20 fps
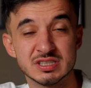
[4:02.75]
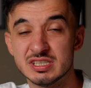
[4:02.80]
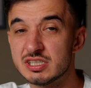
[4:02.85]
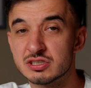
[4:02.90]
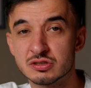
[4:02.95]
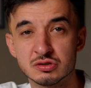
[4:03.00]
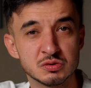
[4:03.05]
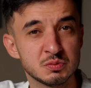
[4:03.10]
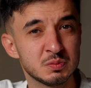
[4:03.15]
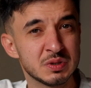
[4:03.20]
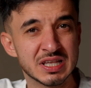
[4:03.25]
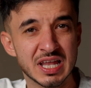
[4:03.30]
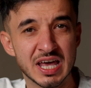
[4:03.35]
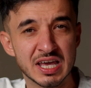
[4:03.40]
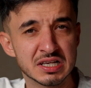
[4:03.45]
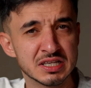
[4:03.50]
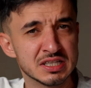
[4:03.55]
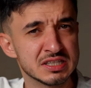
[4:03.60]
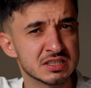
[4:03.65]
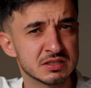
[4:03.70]
This could be
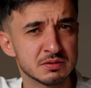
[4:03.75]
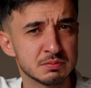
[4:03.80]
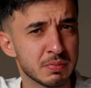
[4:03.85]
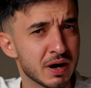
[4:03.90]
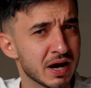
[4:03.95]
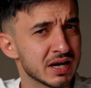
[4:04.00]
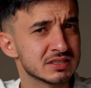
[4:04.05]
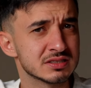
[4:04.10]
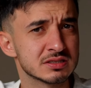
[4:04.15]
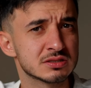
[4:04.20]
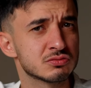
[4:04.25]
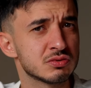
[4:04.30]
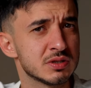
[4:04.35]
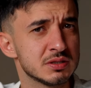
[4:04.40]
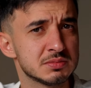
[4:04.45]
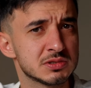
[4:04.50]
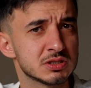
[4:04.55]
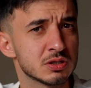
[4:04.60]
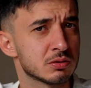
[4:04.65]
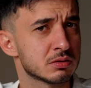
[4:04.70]
like little Python
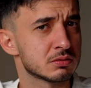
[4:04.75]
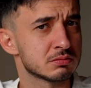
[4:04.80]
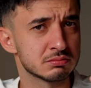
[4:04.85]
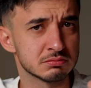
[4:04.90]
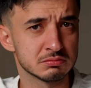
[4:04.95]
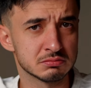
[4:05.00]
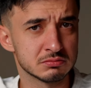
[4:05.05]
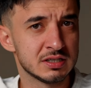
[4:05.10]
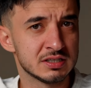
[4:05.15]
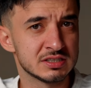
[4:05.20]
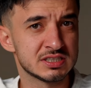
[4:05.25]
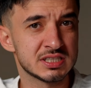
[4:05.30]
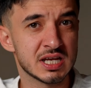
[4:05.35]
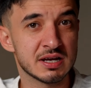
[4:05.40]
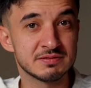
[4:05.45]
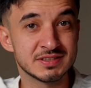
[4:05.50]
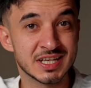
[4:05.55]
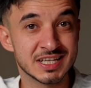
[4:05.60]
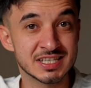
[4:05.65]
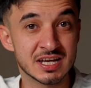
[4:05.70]
scripts or
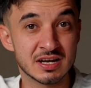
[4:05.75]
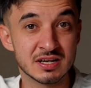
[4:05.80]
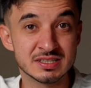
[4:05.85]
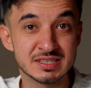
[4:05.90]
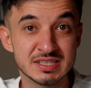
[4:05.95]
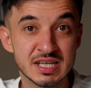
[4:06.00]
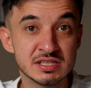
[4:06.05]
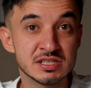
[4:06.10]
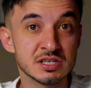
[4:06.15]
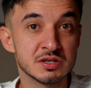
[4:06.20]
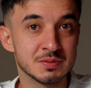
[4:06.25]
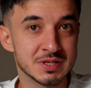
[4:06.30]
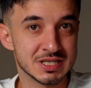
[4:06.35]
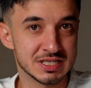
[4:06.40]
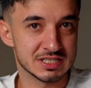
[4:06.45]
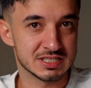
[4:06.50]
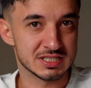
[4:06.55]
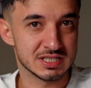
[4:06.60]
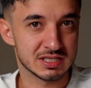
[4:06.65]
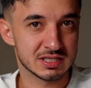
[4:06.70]
stuff that are
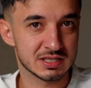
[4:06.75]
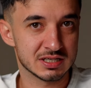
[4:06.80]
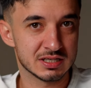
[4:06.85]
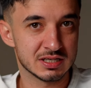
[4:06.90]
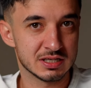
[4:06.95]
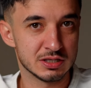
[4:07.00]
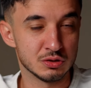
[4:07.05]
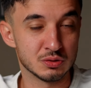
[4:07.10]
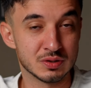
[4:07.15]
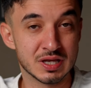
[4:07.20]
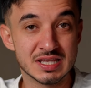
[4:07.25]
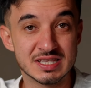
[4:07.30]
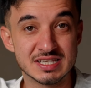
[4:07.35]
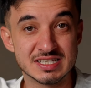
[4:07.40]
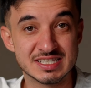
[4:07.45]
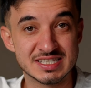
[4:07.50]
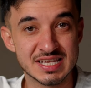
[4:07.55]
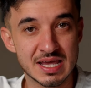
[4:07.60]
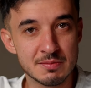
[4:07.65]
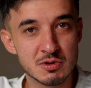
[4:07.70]
deterministic. You get the
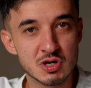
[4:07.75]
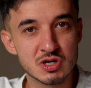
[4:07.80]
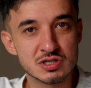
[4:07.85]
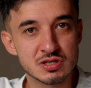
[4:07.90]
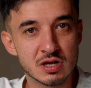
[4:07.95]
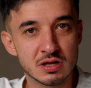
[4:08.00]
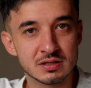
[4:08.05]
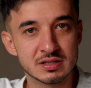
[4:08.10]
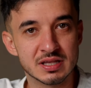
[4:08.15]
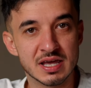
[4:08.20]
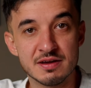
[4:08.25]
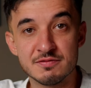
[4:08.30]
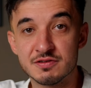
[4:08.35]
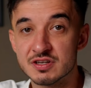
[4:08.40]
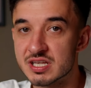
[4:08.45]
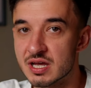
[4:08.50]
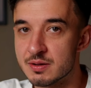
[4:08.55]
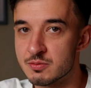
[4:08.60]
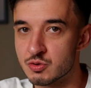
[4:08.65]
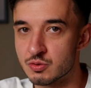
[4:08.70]
same result every
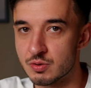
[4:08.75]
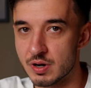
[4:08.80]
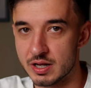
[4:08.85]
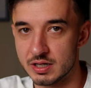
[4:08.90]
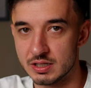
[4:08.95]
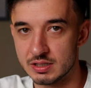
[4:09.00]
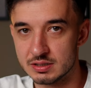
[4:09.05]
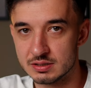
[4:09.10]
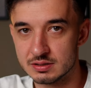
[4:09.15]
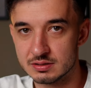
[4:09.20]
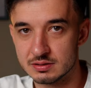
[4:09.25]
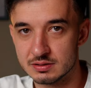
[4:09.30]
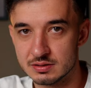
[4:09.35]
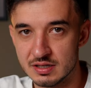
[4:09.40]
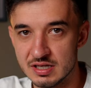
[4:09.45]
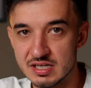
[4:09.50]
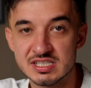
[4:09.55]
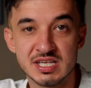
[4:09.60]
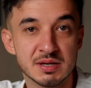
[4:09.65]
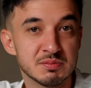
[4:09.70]
time you run it,
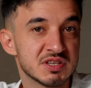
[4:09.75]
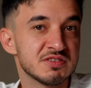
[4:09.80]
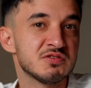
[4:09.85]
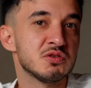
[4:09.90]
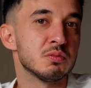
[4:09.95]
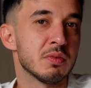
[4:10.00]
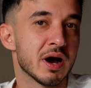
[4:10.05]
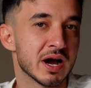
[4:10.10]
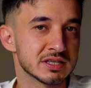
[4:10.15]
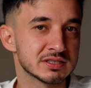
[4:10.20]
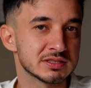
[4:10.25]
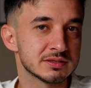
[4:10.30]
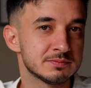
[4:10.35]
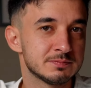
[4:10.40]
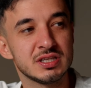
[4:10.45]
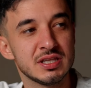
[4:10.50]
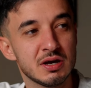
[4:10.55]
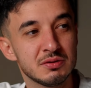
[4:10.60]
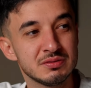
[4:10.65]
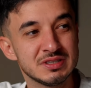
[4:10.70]
except a few bugs.
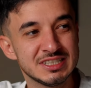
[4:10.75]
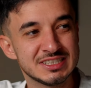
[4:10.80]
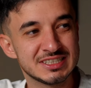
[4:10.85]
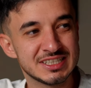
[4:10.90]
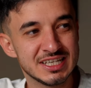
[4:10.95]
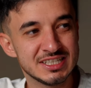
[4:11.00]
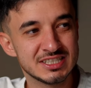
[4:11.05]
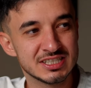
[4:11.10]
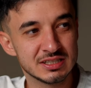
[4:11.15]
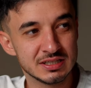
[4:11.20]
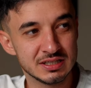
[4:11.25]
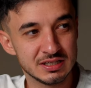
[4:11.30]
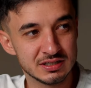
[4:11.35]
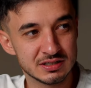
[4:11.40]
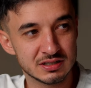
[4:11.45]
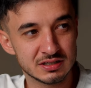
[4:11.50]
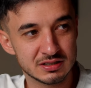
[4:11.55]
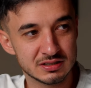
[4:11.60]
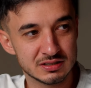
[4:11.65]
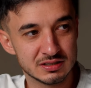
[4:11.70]
Now this agent
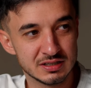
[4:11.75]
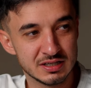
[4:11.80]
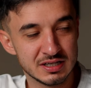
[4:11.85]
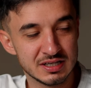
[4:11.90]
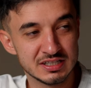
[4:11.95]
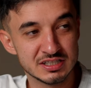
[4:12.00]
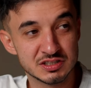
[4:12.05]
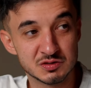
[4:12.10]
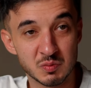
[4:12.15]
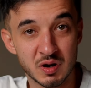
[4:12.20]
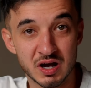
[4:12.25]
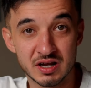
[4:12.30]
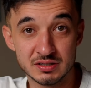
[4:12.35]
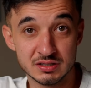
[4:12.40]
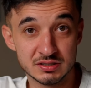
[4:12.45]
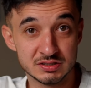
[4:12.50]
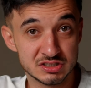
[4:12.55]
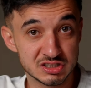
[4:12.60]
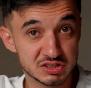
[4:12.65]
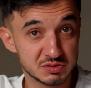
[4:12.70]
here is smarter
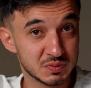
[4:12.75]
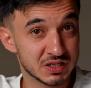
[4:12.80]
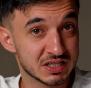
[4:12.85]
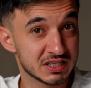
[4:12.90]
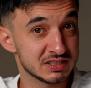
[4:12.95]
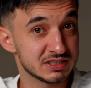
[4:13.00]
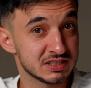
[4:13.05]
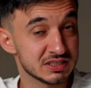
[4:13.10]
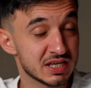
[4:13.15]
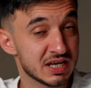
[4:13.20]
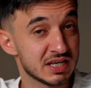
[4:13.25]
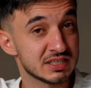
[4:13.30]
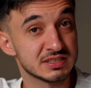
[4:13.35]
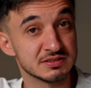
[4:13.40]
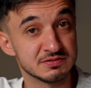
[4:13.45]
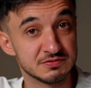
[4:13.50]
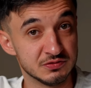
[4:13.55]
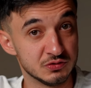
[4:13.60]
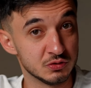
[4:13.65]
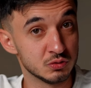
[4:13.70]
just because it has a
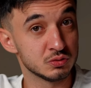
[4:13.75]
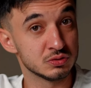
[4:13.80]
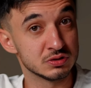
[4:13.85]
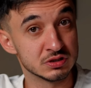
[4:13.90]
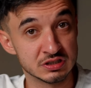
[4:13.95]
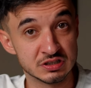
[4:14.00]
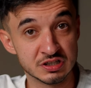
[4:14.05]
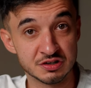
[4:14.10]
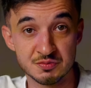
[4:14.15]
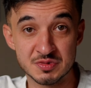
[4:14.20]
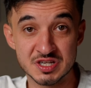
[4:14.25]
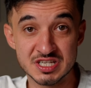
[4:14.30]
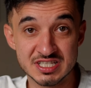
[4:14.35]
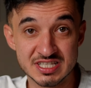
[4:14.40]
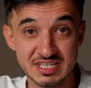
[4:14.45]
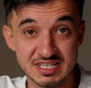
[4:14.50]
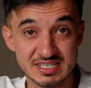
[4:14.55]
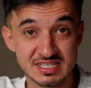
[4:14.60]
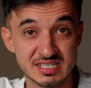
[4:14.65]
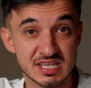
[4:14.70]
few
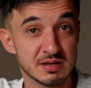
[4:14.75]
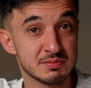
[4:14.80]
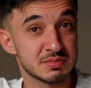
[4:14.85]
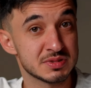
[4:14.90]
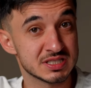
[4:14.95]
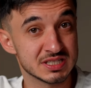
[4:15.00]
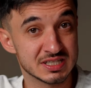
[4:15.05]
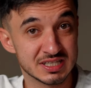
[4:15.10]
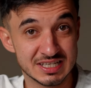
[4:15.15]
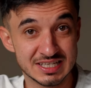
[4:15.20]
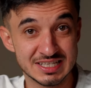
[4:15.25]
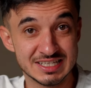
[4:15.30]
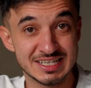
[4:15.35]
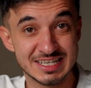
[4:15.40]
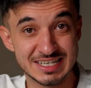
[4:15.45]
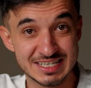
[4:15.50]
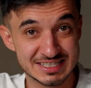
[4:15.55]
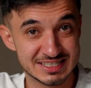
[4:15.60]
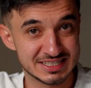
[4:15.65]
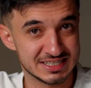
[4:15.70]
deterministic steps in
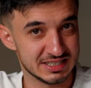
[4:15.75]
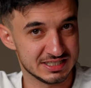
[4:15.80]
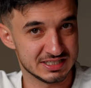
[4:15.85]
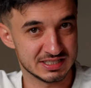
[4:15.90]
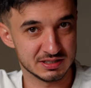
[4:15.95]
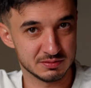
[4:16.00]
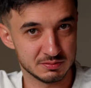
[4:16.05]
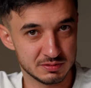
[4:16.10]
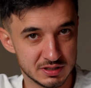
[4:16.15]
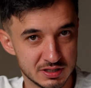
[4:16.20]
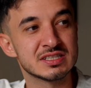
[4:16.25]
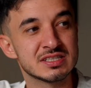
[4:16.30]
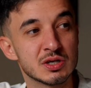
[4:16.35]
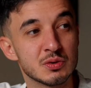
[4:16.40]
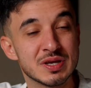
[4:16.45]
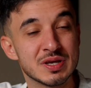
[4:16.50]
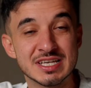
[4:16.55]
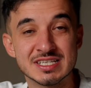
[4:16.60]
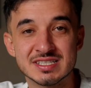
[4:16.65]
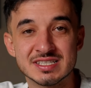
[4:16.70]
his system. So
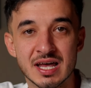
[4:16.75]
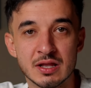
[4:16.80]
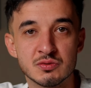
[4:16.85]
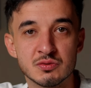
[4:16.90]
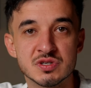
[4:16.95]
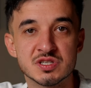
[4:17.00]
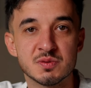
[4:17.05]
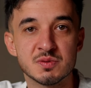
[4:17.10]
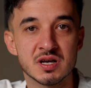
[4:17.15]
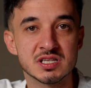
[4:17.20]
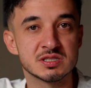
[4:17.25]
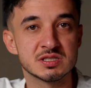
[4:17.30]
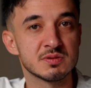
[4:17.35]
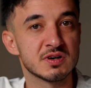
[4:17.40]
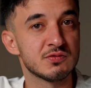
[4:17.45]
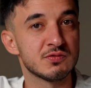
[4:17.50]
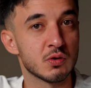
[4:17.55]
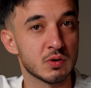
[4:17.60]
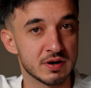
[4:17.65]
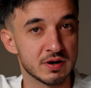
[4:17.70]
he's not responsible
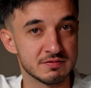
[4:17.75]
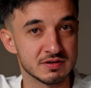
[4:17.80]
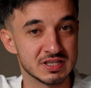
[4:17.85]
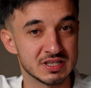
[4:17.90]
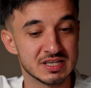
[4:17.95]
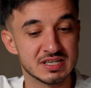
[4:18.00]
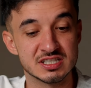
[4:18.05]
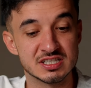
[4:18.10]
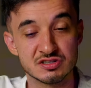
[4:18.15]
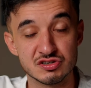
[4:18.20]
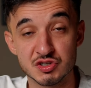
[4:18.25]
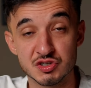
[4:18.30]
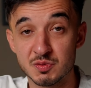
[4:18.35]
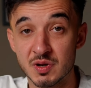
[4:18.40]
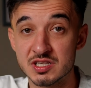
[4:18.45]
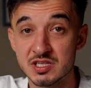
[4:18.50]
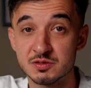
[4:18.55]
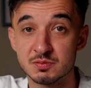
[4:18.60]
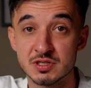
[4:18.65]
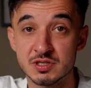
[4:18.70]
for everything, he's
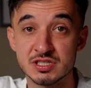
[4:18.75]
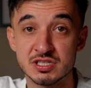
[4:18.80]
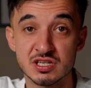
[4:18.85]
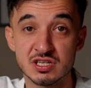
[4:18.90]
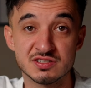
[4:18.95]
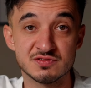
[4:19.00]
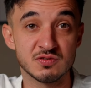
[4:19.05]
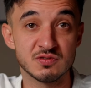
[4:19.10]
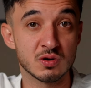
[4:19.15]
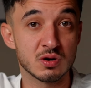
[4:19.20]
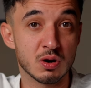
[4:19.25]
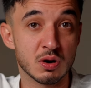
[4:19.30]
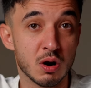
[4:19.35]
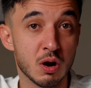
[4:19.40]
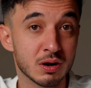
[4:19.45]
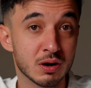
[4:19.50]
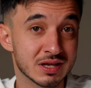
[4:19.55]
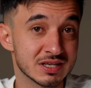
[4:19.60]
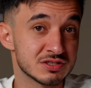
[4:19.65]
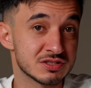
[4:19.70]
responsible just for
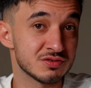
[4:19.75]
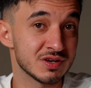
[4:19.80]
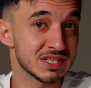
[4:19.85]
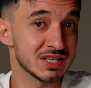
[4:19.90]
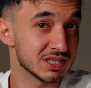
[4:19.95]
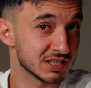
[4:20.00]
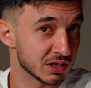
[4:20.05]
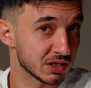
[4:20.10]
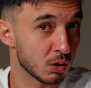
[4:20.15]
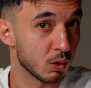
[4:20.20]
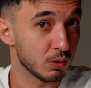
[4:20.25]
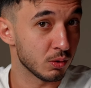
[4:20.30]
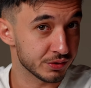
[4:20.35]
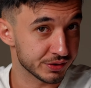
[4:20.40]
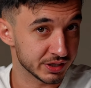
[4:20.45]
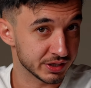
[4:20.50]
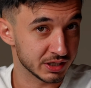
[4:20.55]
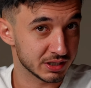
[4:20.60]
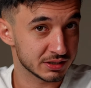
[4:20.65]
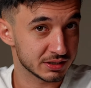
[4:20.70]
orchestrating the whole
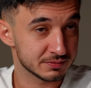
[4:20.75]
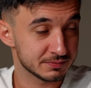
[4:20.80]
thing.